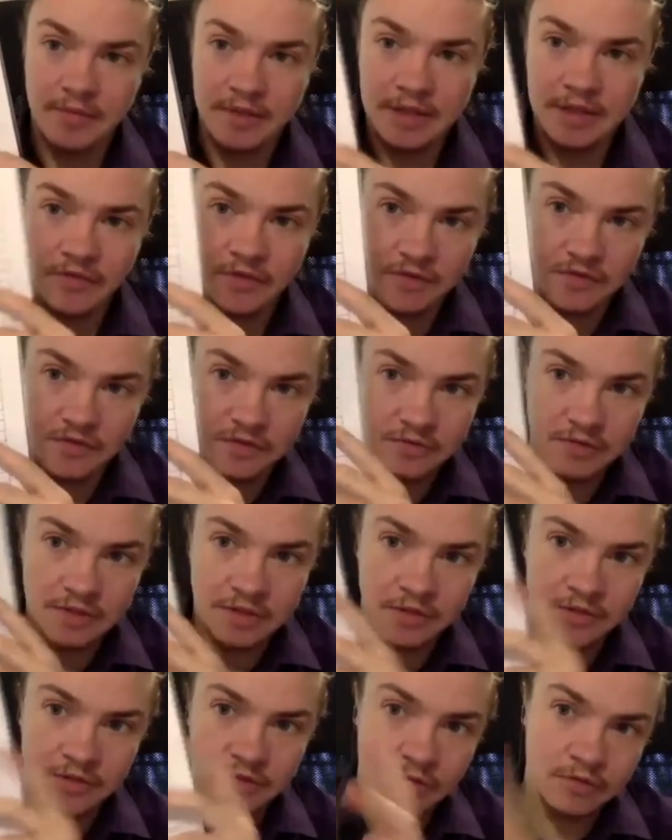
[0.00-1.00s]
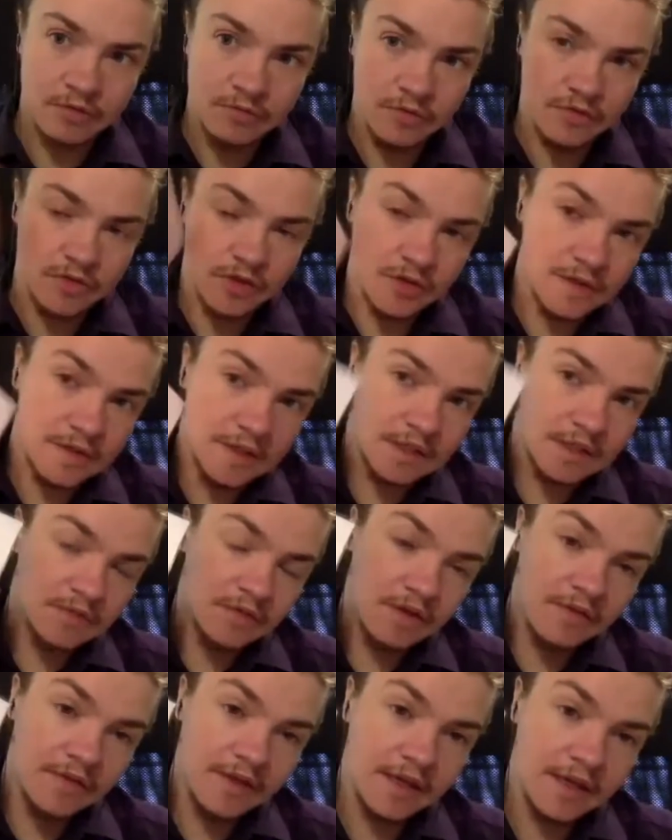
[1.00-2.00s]
even if you do it on your own with just this
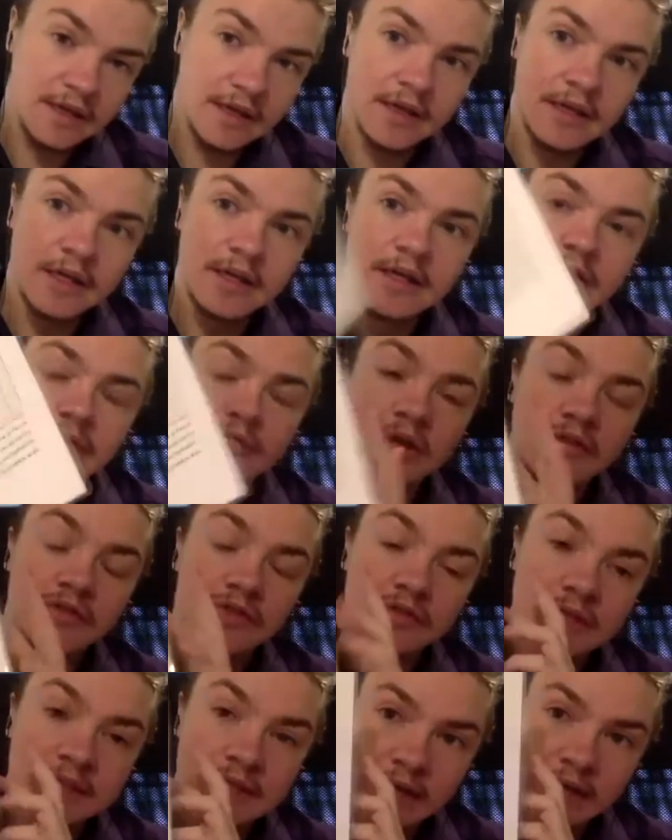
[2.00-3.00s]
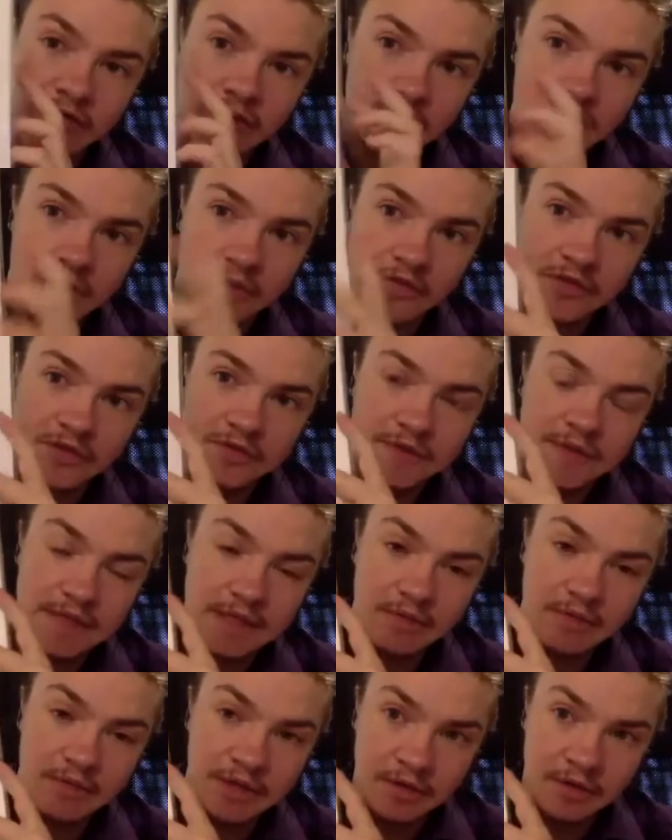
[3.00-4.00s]
three things, review it every month to
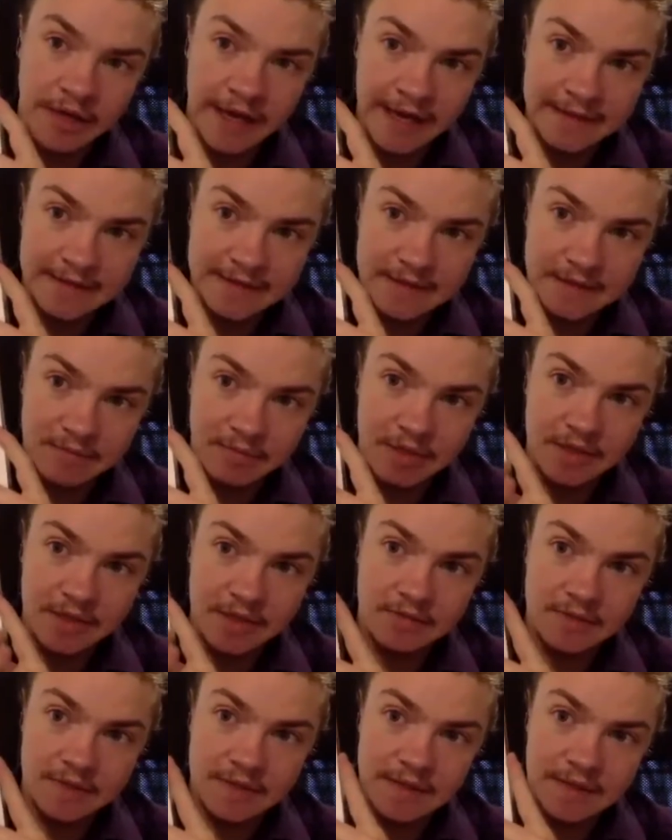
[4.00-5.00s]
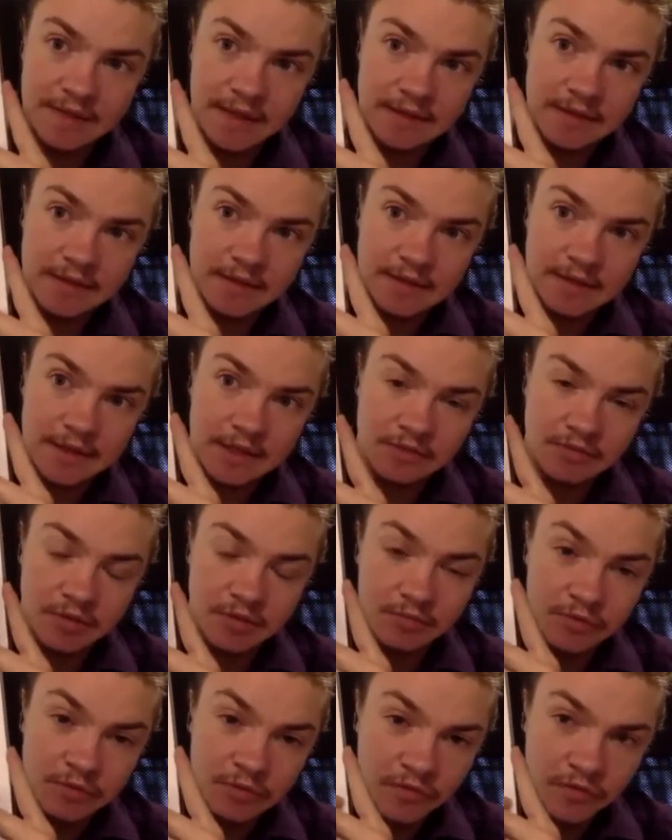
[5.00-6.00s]
see where you're at, because you'll see that the ticks will
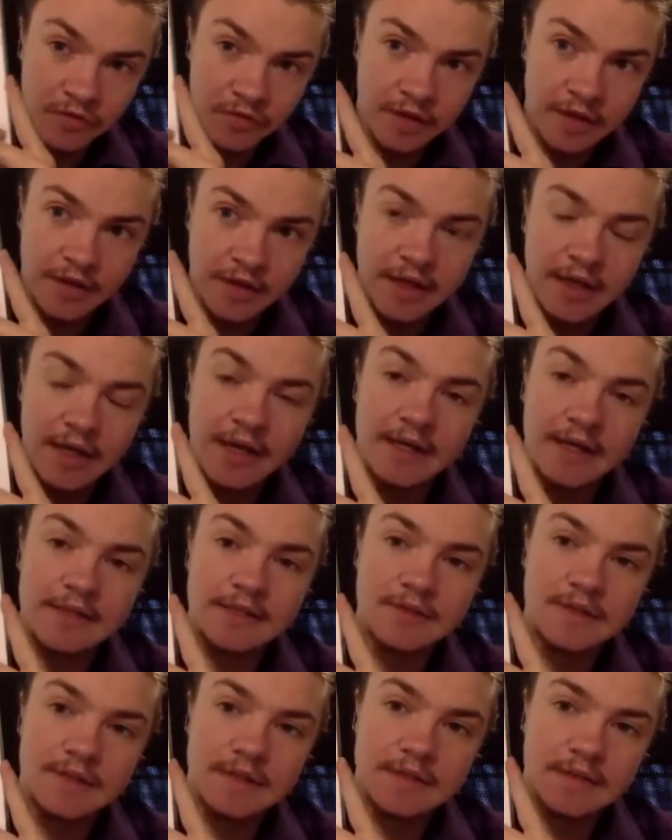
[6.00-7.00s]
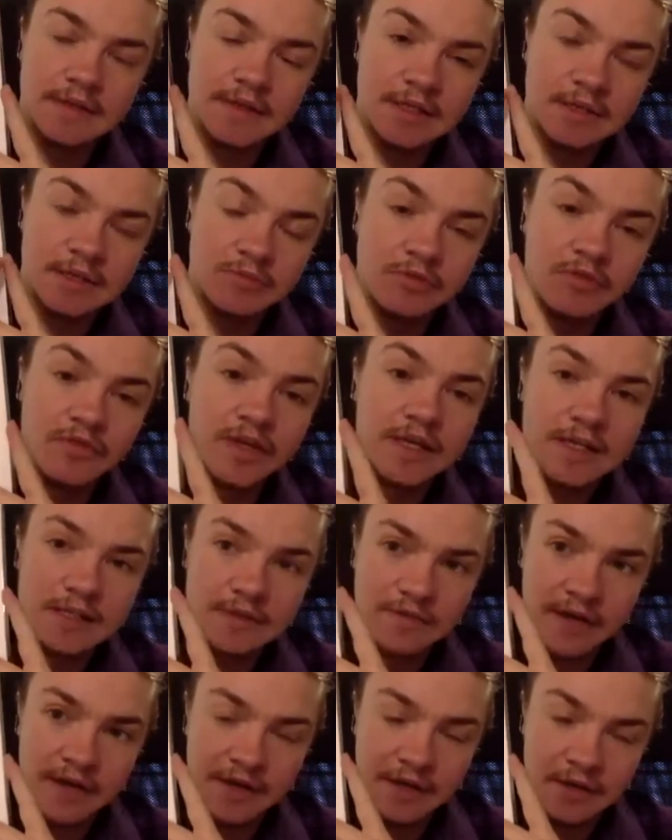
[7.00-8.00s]
move. And as you see the ticks moving, it's
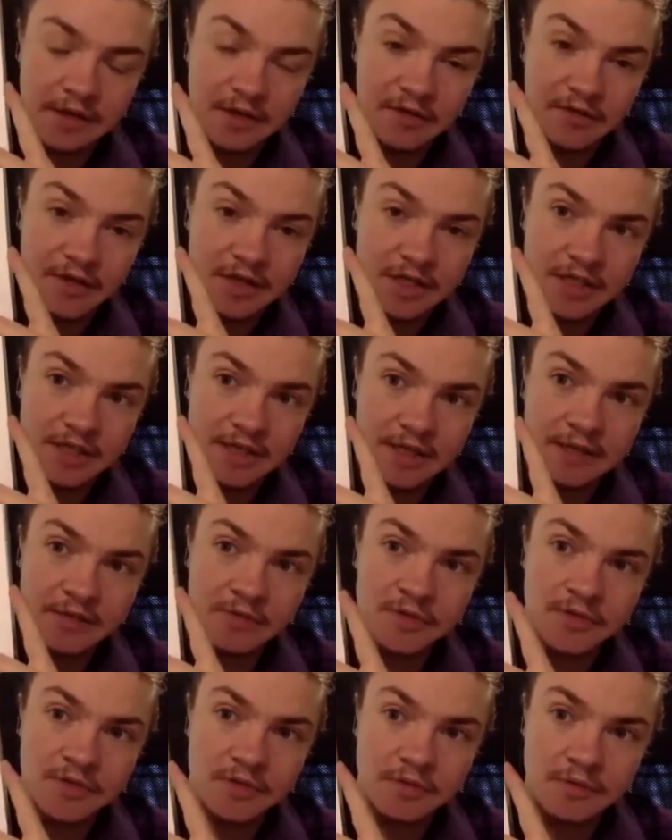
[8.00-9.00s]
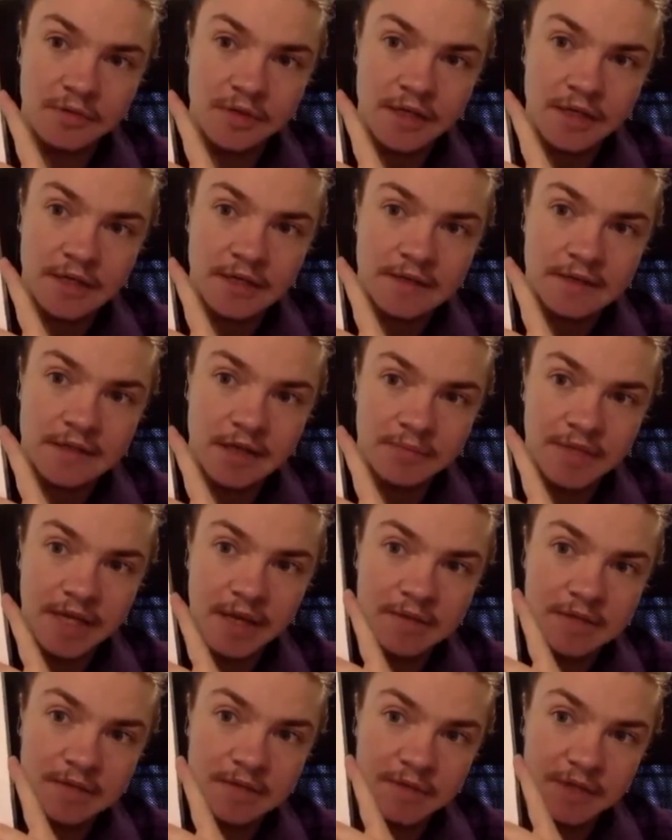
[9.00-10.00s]
very encouraging. And also
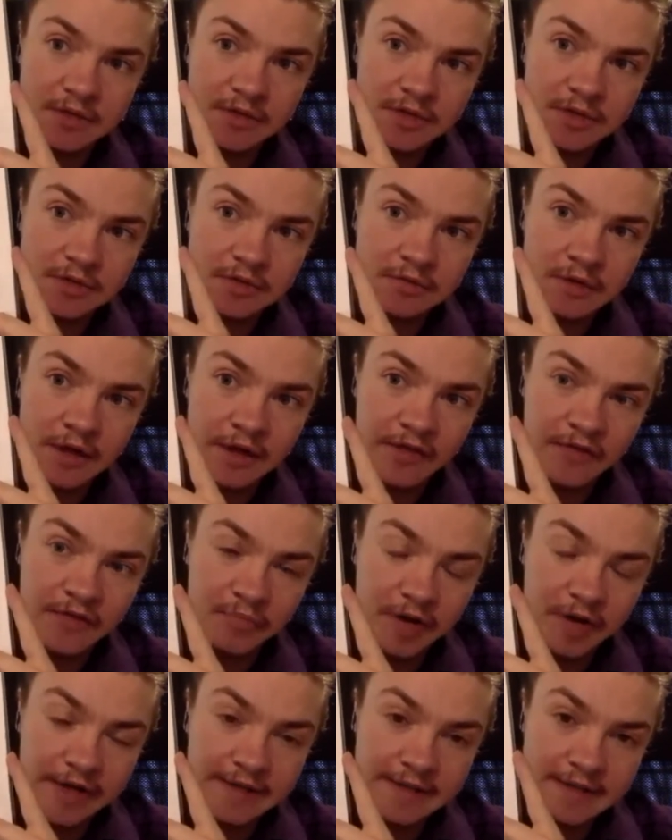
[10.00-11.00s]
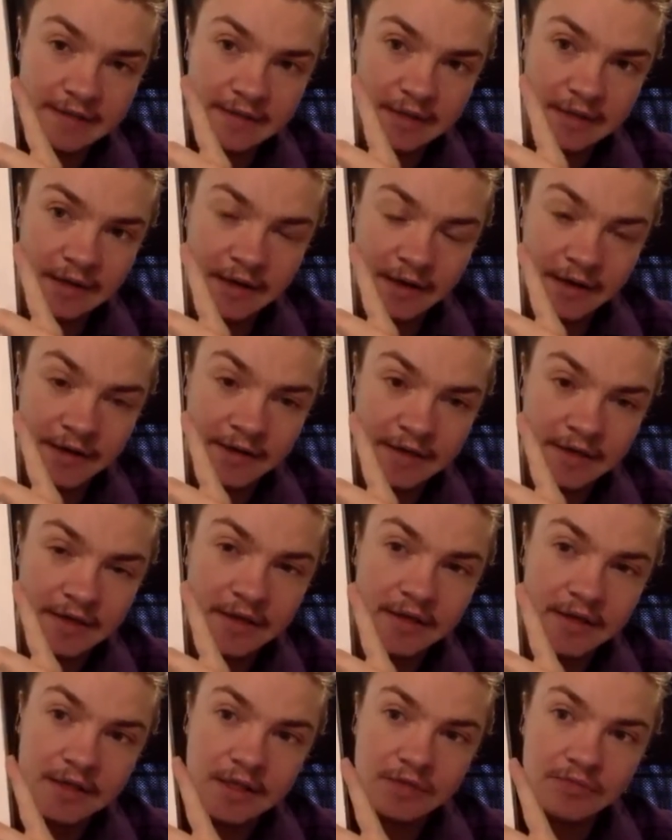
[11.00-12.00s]
sometimes because you have practiced a line,
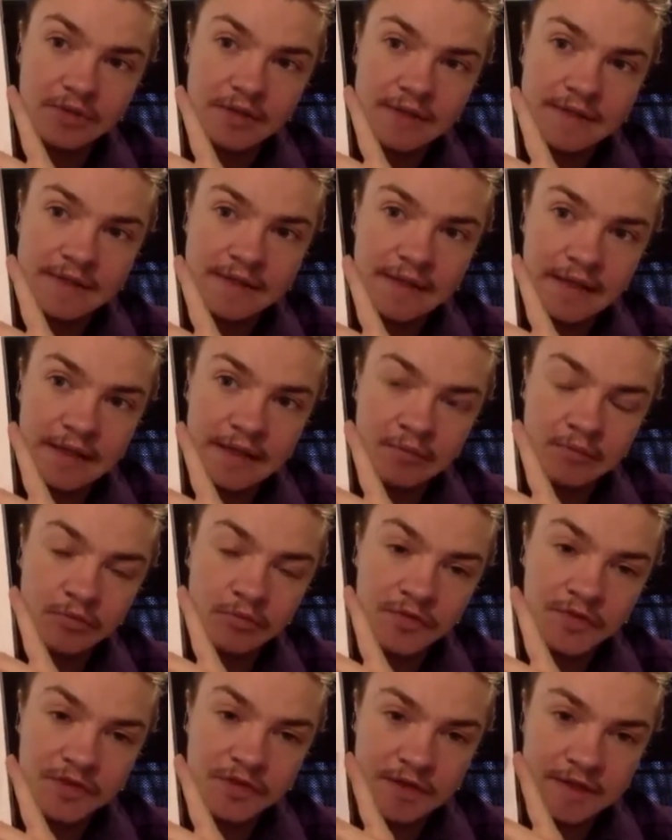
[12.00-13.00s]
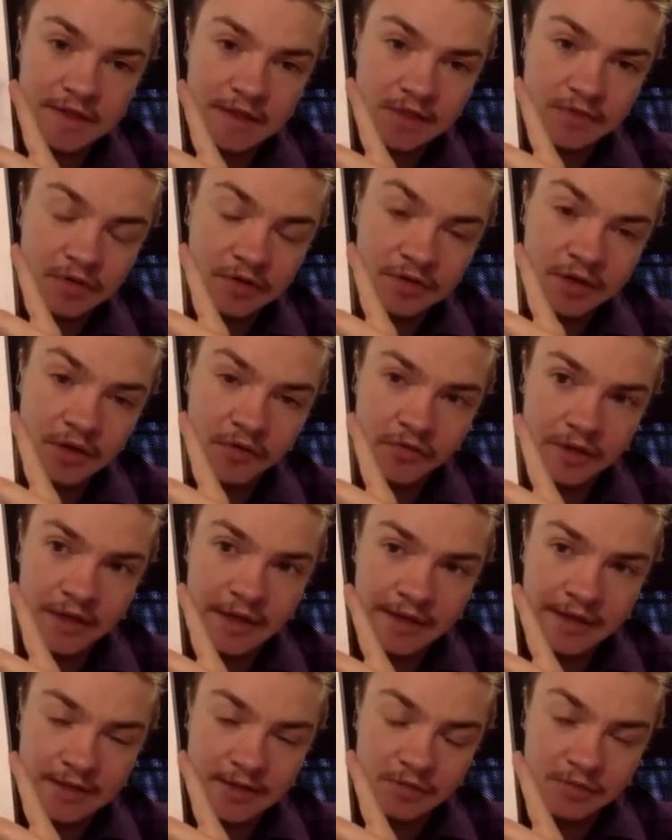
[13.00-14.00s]
you will see that it moves the ticks for another
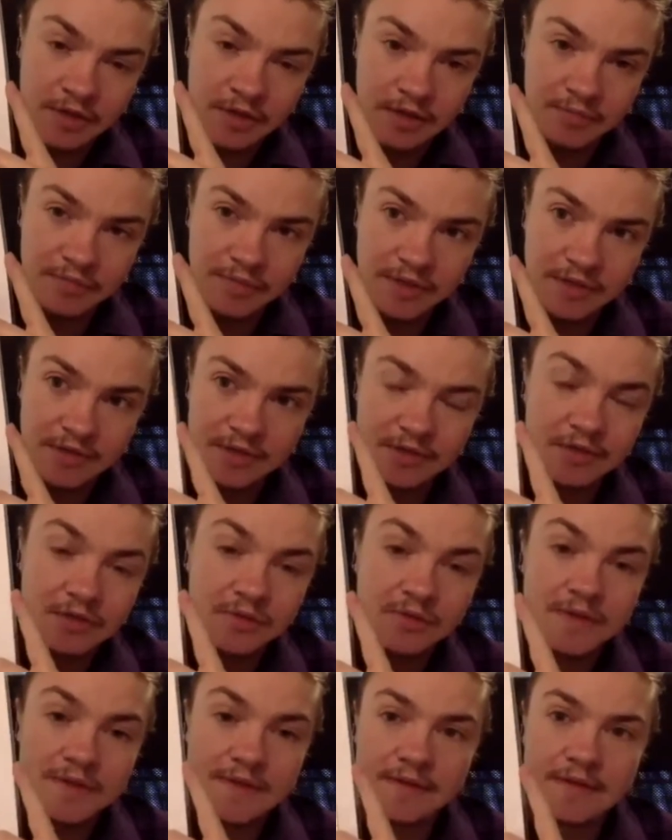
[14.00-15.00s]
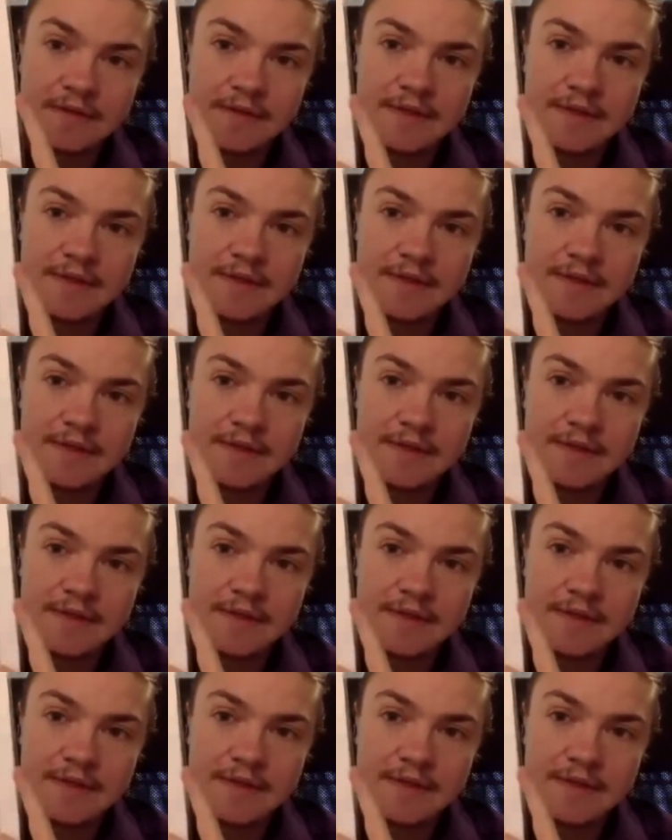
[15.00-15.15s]
line as well, because you use the